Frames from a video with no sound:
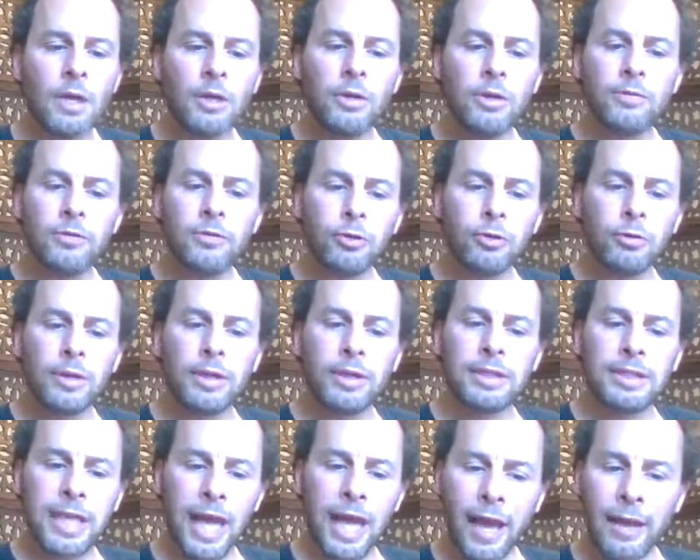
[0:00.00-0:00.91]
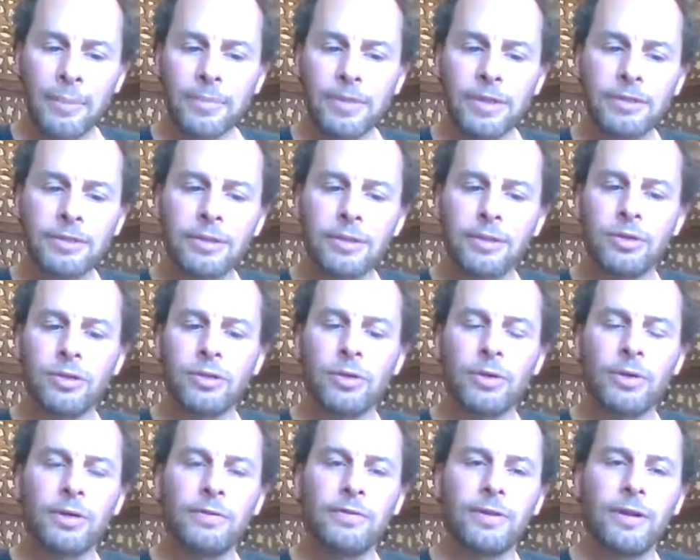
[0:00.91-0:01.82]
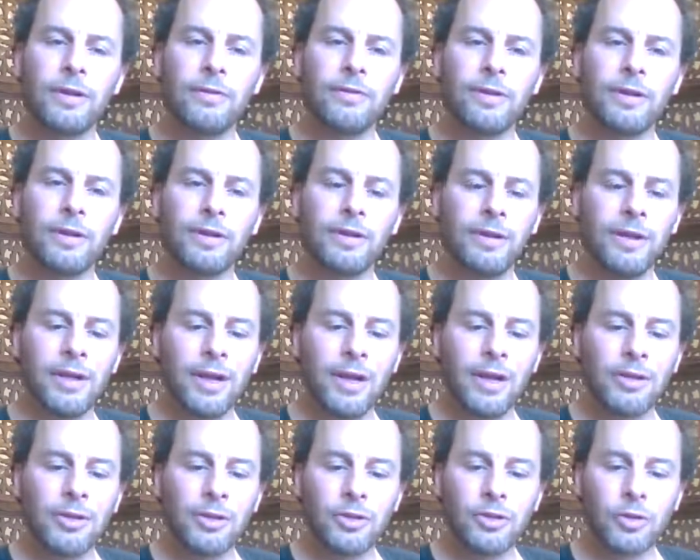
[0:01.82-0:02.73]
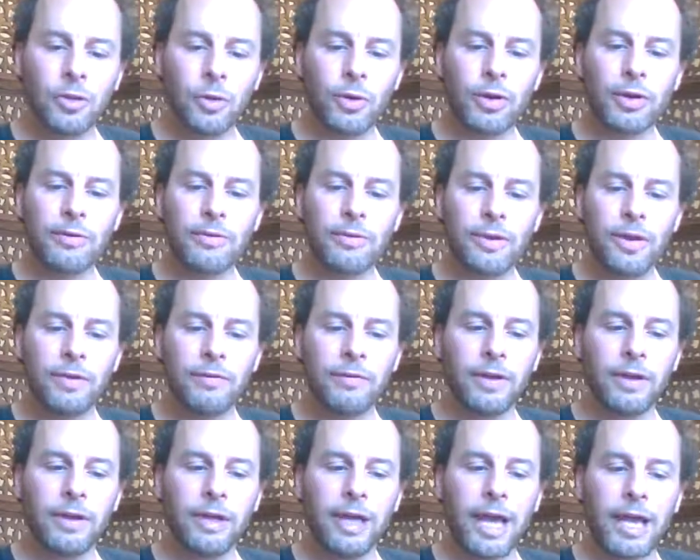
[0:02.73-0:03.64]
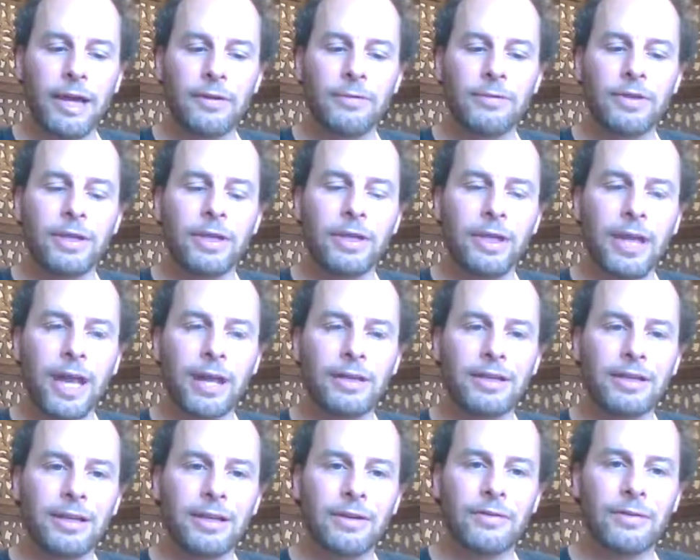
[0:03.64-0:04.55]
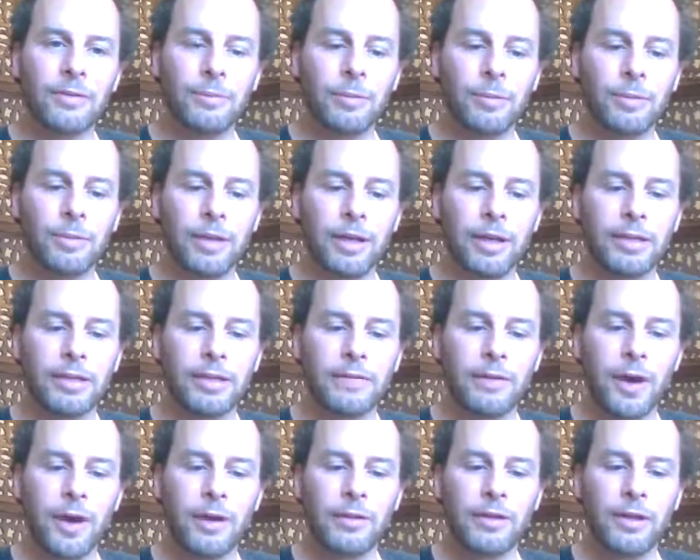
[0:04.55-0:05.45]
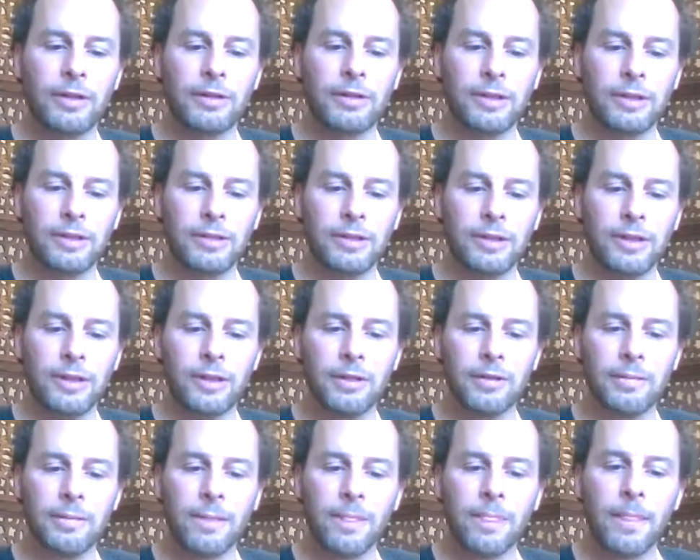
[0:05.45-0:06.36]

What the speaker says: You've truly tapped into the joy of giving, the joy of living, and of connecting from a place of authenticity.